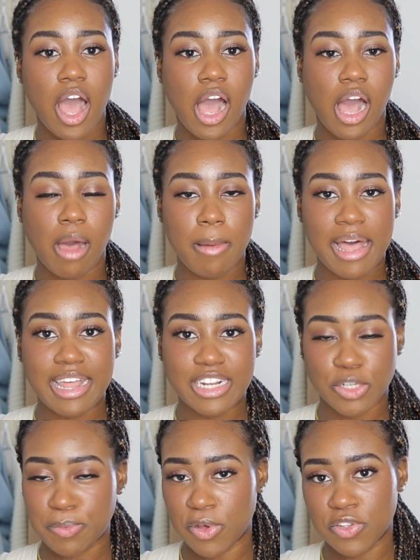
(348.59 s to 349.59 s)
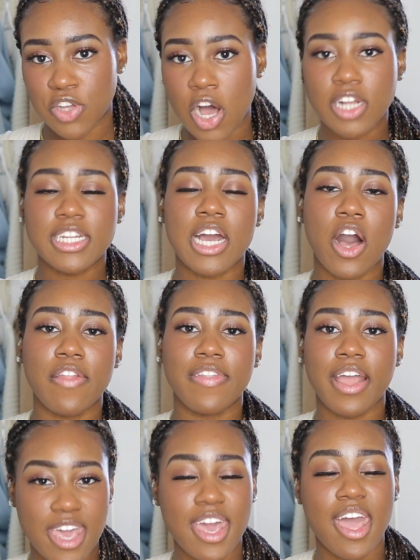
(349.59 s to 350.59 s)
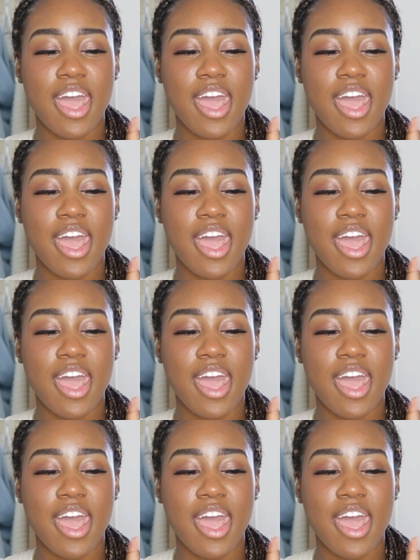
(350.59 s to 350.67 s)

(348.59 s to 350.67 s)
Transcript: I like to post content on there.